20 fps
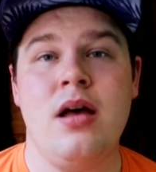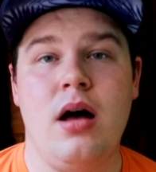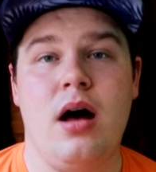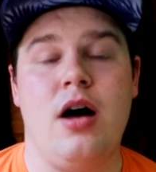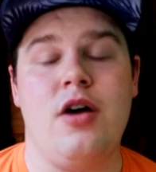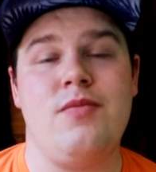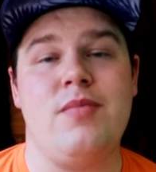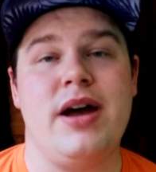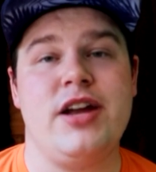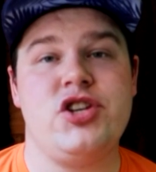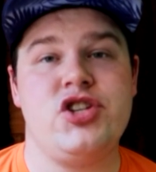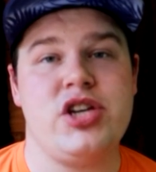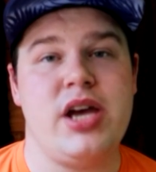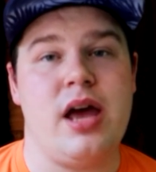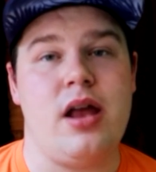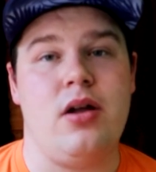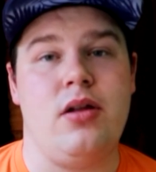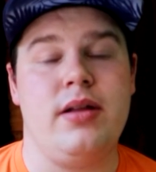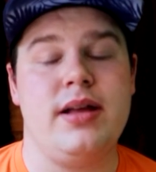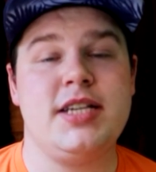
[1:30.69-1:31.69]
of my
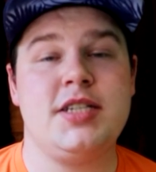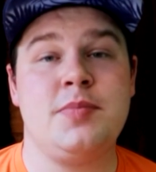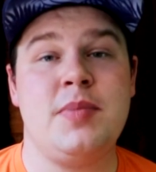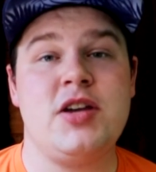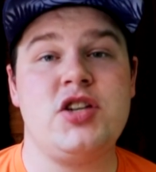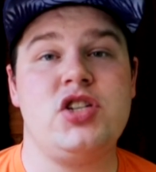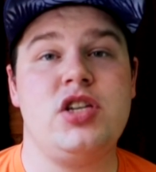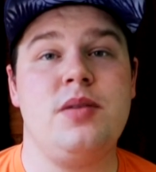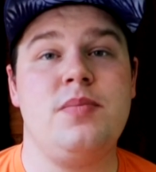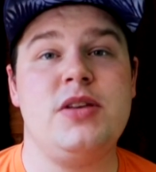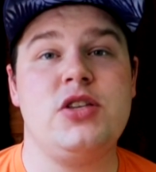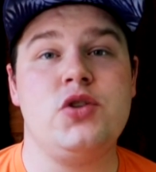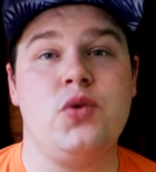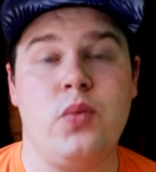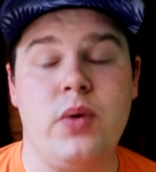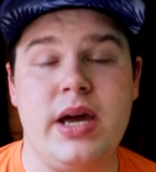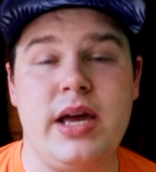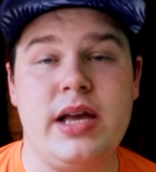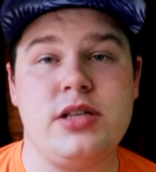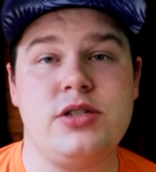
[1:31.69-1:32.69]
channel, especially
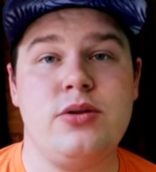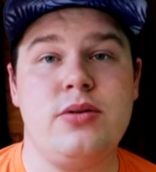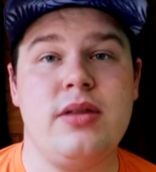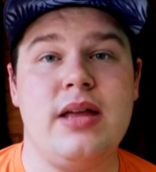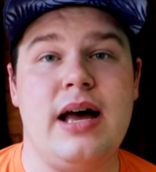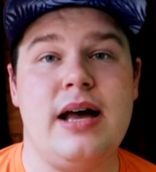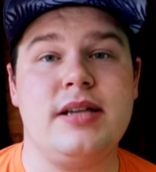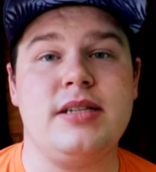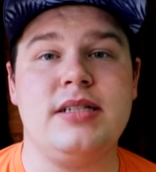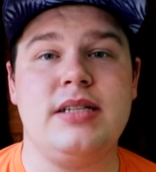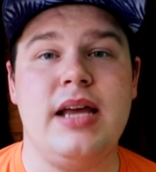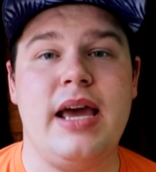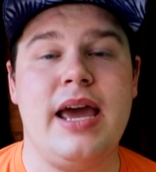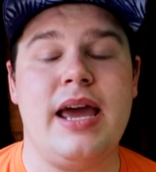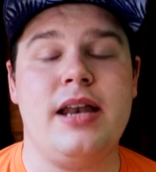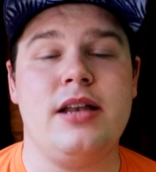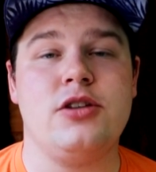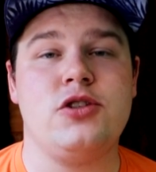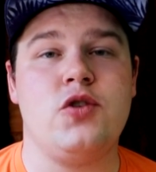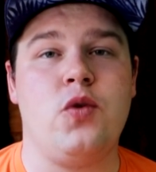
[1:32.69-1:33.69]
between
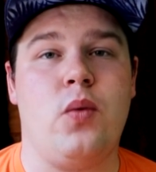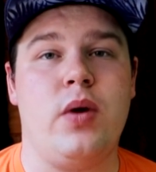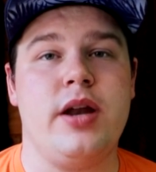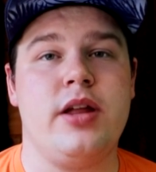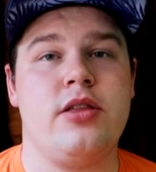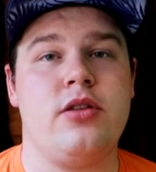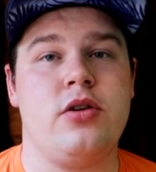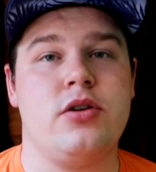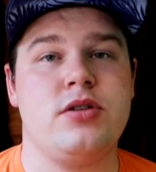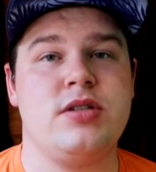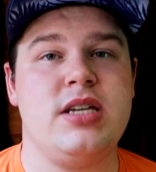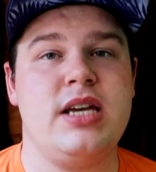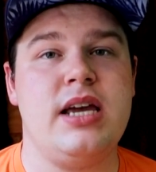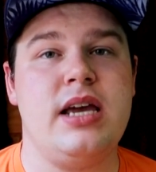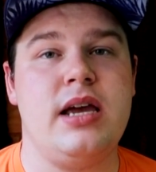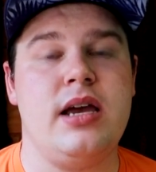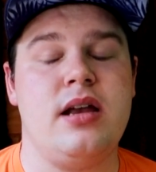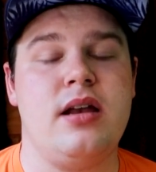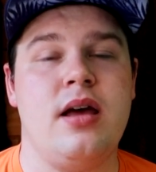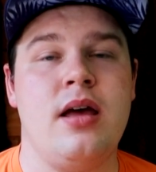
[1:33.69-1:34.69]
2008 and
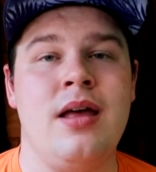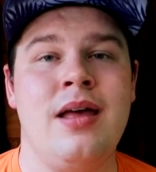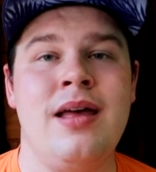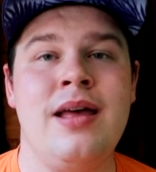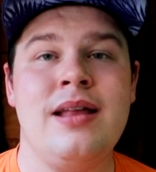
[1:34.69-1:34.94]
2013,